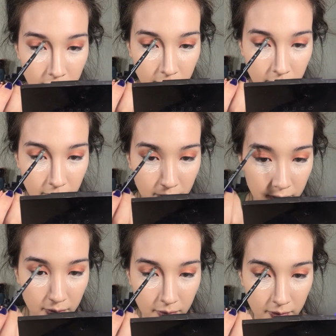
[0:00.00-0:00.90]
my eyes,
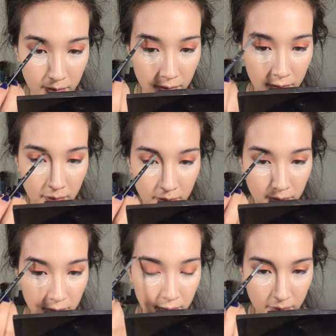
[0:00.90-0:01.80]
and then I'm going to
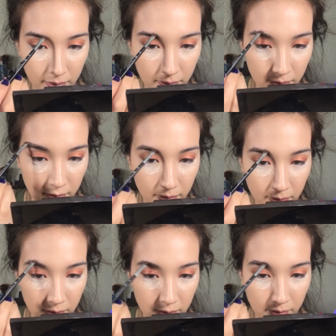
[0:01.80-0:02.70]
do my
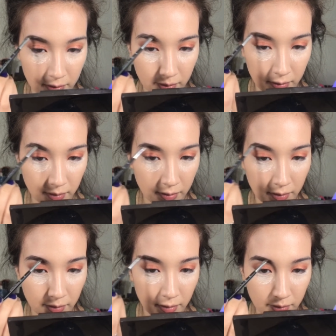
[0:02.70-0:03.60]
brows.
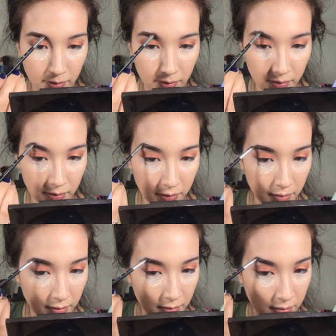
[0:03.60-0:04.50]
I'm using
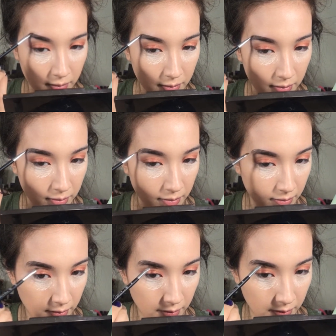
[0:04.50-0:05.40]
the
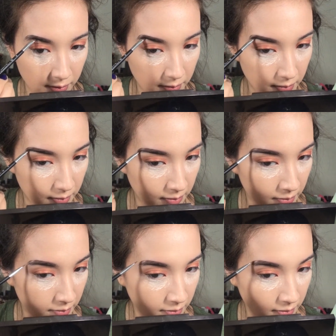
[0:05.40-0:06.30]
Anastasia Dip
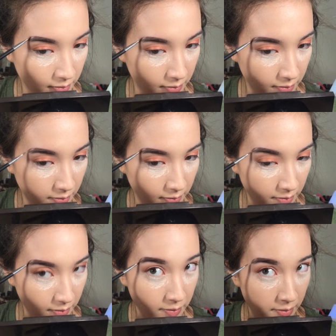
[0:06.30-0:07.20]
Brow
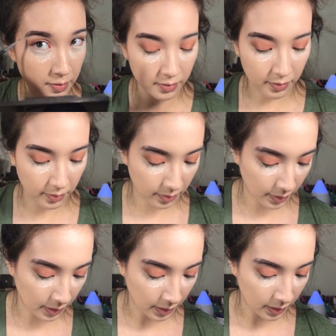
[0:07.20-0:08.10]
and
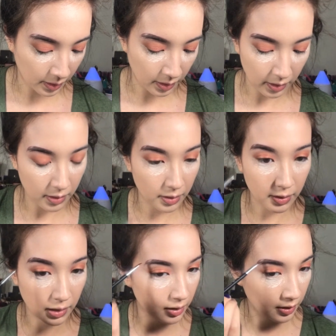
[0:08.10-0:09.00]
the number
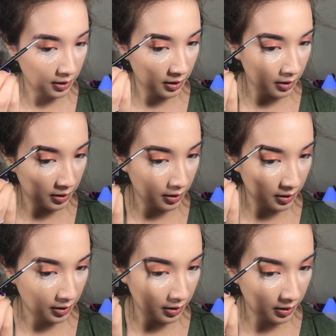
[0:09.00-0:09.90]
7 brush, I
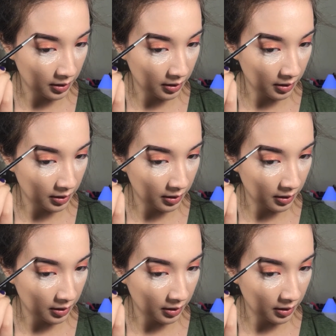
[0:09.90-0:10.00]
think.